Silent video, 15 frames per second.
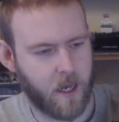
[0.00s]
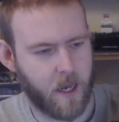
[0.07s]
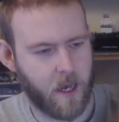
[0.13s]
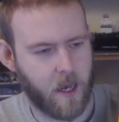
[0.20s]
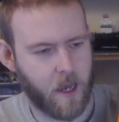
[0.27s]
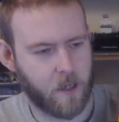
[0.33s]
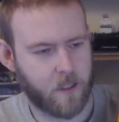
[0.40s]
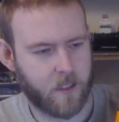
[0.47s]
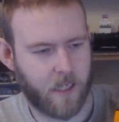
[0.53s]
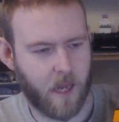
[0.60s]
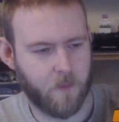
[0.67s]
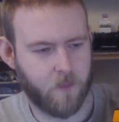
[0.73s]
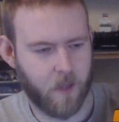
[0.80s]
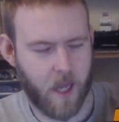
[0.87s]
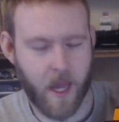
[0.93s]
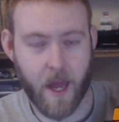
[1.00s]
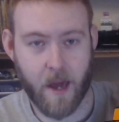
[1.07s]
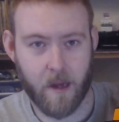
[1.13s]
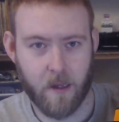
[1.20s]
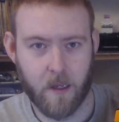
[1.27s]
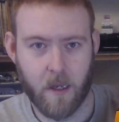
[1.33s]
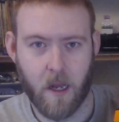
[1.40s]
step here.
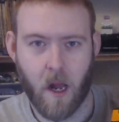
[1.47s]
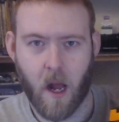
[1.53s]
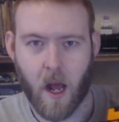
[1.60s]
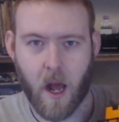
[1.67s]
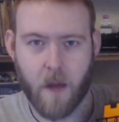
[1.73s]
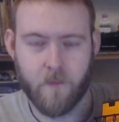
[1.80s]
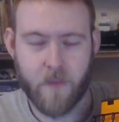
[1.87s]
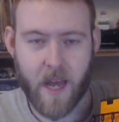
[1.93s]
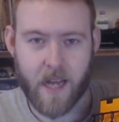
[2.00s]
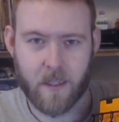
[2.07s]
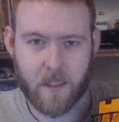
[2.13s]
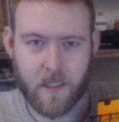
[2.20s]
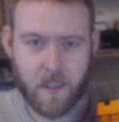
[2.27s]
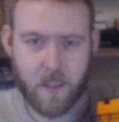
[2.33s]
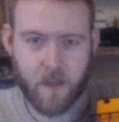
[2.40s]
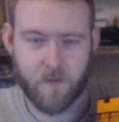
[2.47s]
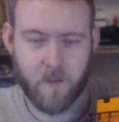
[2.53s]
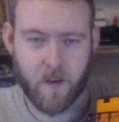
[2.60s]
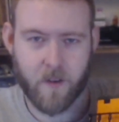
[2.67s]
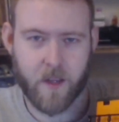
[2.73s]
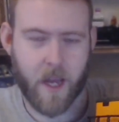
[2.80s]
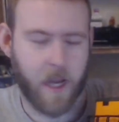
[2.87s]
That's different
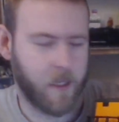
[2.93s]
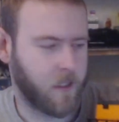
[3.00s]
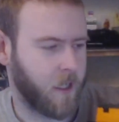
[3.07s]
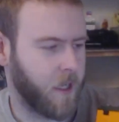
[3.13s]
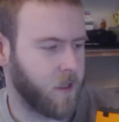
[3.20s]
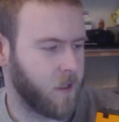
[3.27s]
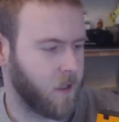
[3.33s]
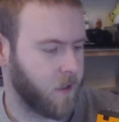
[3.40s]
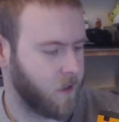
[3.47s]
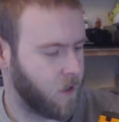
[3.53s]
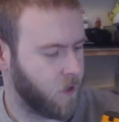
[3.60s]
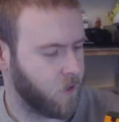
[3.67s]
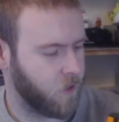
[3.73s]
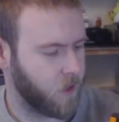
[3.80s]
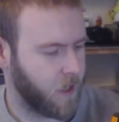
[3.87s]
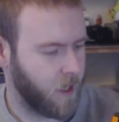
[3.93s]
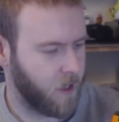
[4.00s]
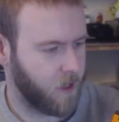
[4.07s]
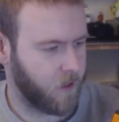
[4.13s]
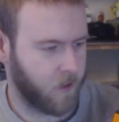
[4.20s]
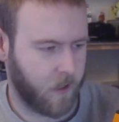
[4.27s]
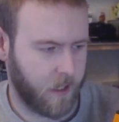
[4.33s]
on the HH600, and
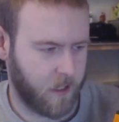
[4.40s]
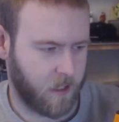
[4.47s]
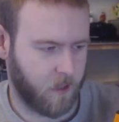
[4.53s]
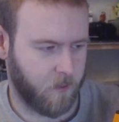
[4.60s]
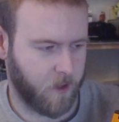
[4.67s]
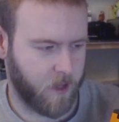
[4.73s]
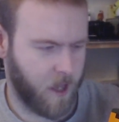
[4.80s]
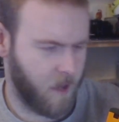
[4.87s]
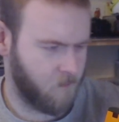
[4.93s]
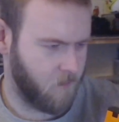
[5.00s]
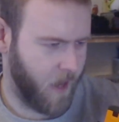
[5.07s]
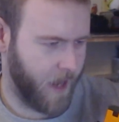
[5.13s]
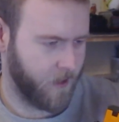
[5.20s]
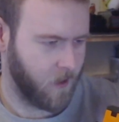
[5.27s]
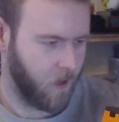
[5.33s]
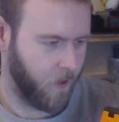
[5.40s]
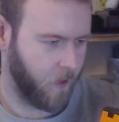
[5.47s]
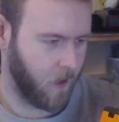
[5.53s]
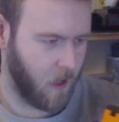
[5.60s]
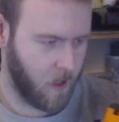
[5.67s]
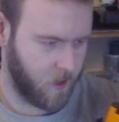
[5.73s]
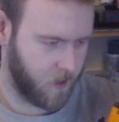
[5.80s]
then there's some other headlight and
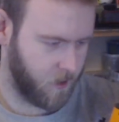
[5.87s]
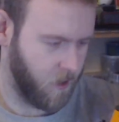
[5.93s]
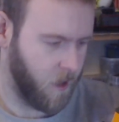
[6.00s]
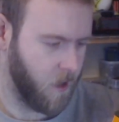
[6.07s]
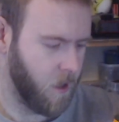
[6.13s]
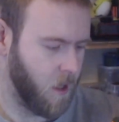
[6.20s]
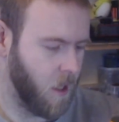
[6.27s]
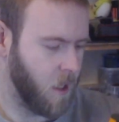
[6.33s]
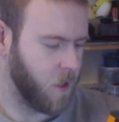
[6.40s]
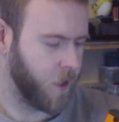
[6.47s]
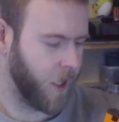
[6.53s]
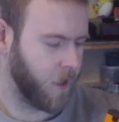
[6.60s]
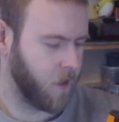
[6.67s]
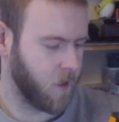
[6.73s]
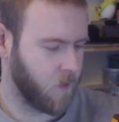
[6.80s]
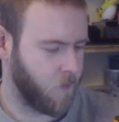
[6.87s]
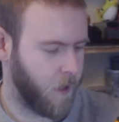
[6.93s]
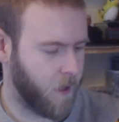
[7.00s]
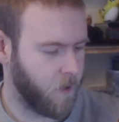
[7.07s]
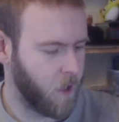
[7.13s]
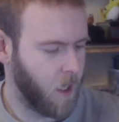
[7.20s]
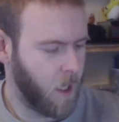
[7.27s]
cluster changes as
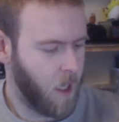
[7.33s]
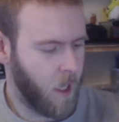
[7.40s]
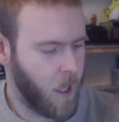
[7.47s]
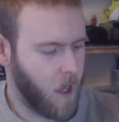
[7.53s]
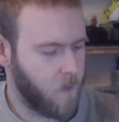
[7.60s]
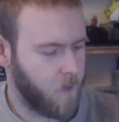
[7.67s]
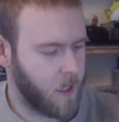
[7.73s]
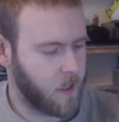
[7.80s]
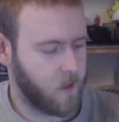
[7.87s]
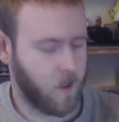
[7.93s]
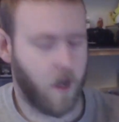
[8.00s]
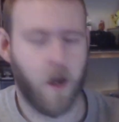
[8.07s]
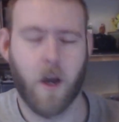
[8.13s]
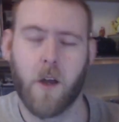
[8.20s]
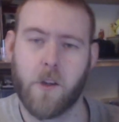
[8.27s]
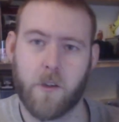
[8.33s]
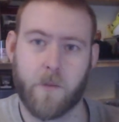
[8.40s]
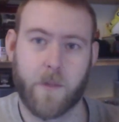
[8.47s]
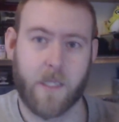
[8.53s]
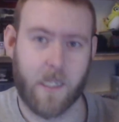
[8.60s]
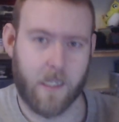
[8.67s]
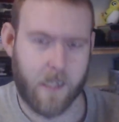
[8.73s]
well. It's not
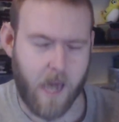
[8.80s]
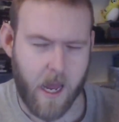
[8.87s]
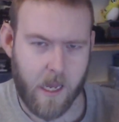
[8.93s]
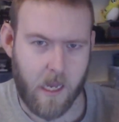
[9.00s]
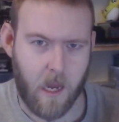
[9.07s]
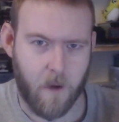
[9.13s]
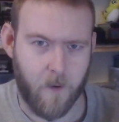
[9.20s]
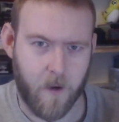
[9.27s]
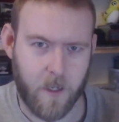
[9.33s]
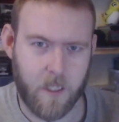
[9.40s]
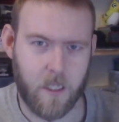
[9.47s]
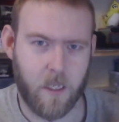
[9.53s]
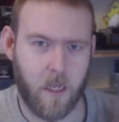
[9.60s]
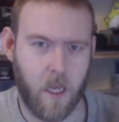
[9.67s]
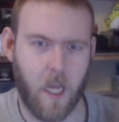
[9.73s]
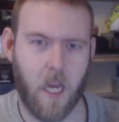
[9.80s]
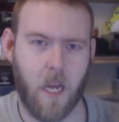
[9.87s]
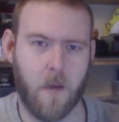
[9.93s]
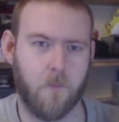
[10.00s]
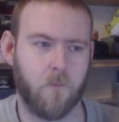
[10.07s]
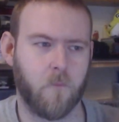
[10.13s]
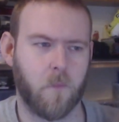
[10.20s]
100% accurate.
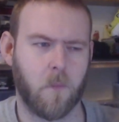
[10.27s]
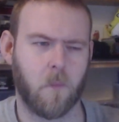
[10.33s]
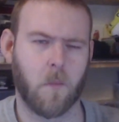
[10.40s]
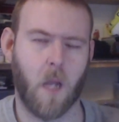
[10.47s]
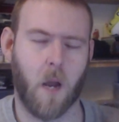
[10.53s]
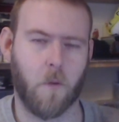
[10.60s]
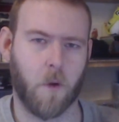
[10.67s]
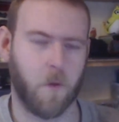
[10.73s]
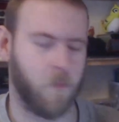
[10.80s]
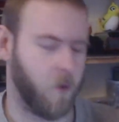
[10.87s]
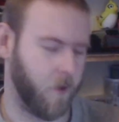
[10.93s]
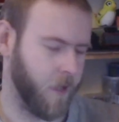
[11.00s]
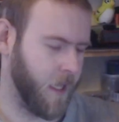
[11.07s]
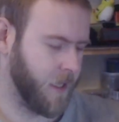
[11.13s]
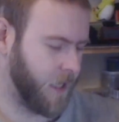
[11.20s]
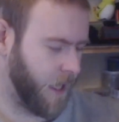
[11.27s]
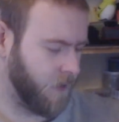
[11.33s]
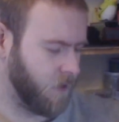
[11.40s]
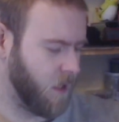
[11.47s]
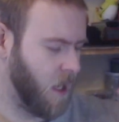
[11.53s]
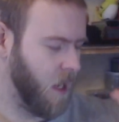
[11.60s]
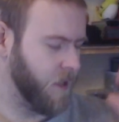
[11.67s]
I will point that out.
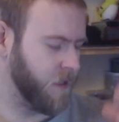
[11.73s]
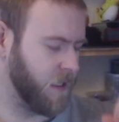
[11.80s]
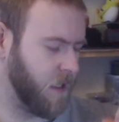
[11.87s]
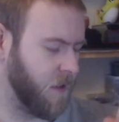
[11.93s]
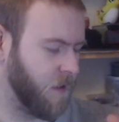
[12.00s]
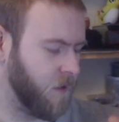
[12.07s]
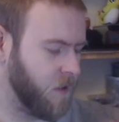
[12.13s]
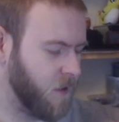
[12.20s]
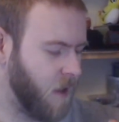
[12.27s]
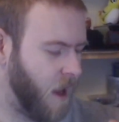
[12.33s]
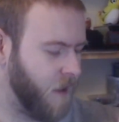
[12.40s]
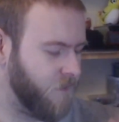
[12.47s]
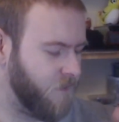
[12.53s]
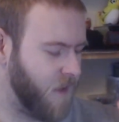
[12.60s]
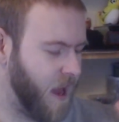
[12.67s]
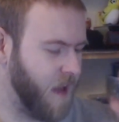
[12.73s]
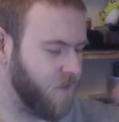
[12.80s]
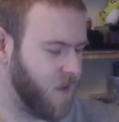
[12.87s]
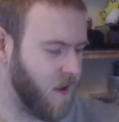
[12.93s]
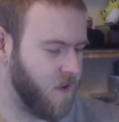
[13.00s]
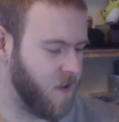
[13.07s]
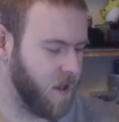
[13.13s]
There's a fair
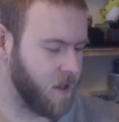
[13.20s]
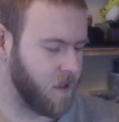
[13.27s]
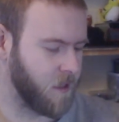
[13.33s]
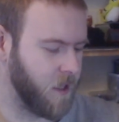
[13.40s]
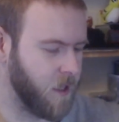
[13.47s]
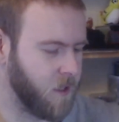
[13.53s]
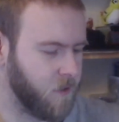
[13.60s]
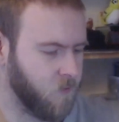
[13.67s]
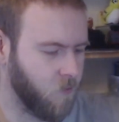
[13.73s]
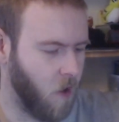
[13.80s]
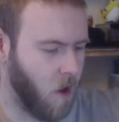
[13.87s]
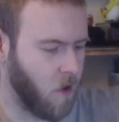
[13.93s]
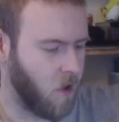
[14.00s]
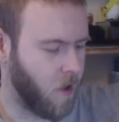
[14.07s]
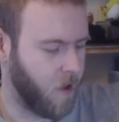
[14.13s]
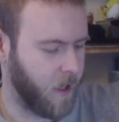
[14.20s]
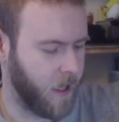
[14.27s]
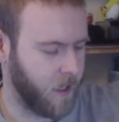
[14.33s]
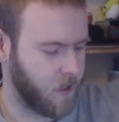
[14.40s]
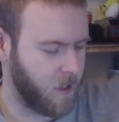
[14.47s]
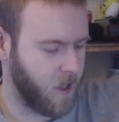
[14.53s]
few things that are wrong on it.